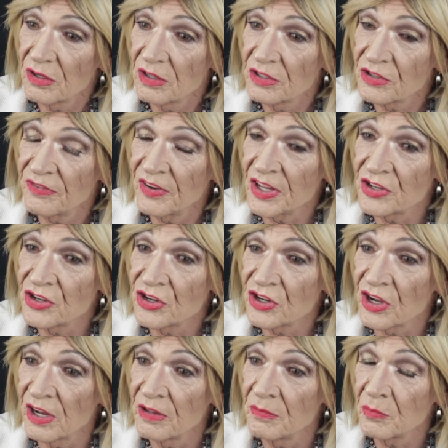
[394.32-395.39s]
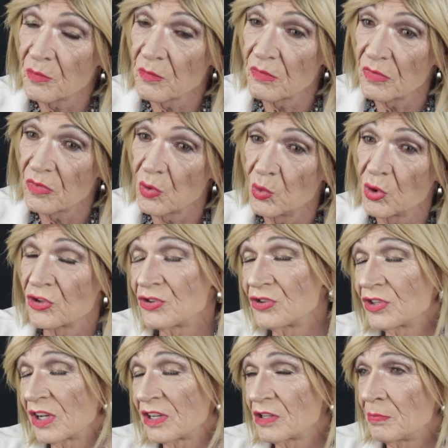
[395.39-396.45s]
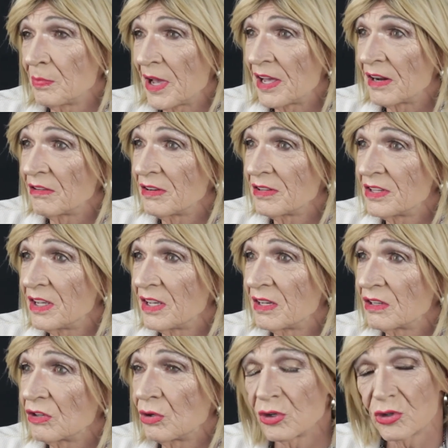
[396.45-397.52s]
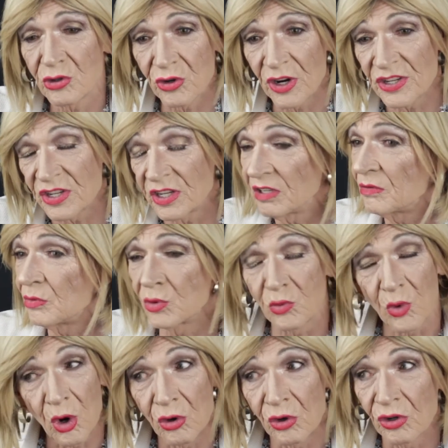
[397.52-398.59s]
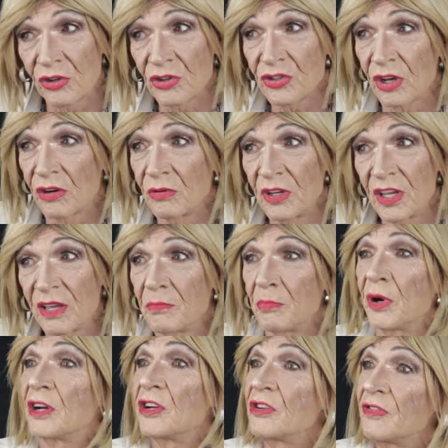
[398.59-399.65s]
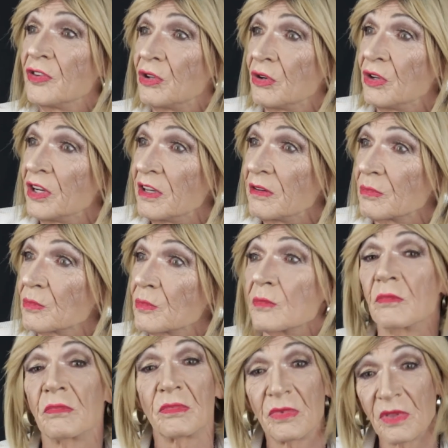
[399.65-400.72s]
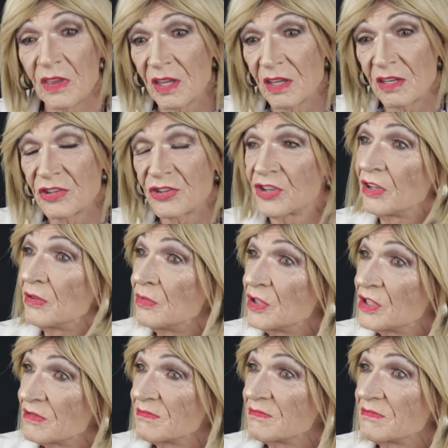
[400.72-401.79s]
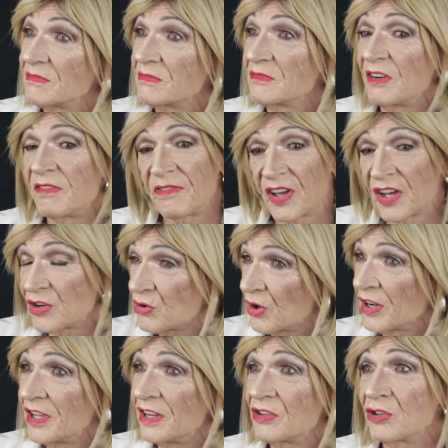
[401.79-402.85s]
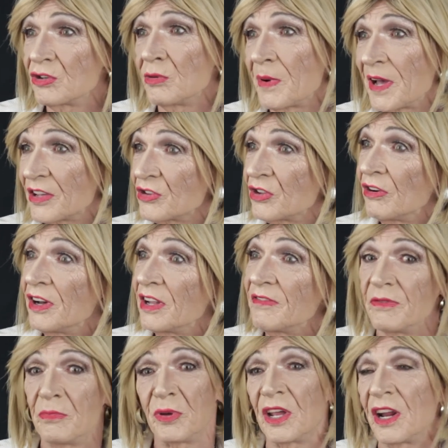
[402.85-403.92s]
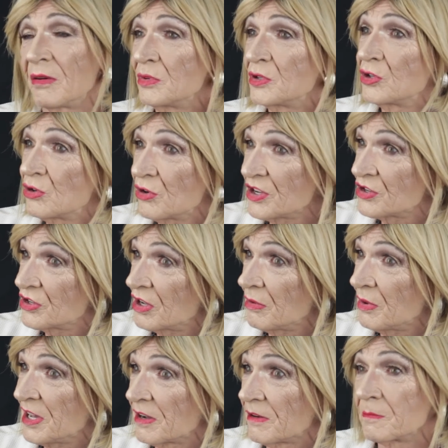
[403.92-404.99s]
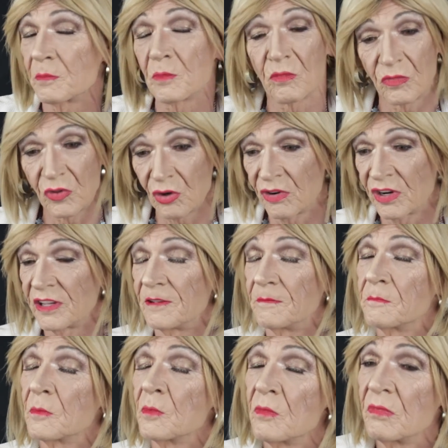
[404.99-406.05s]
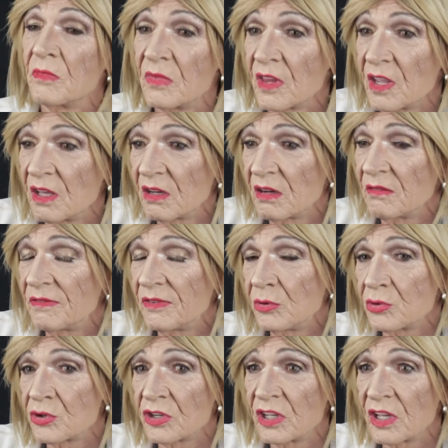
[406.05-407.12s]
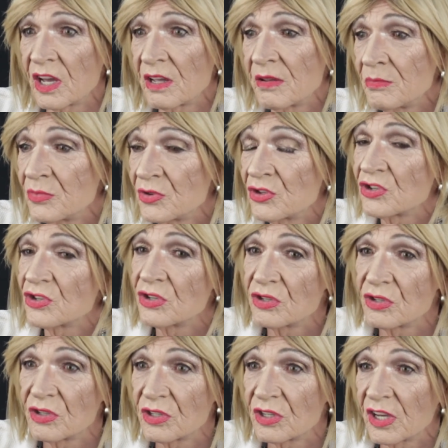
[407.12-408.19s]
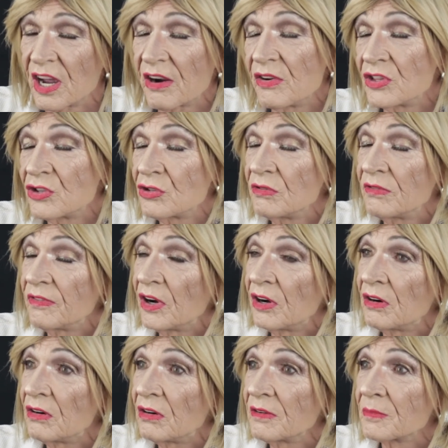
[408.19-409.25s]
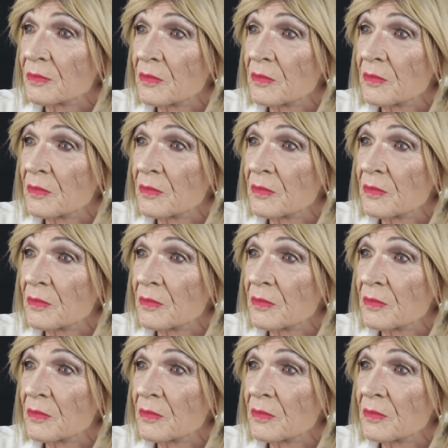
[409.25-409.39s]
as a fetish game wasn't such a bad idea. Cross-dressing, it was wrong, so getting punished for doing it seemed a fair trade, a sore backside for being able to dress and go out. Great. Unfortunately, games carried too far,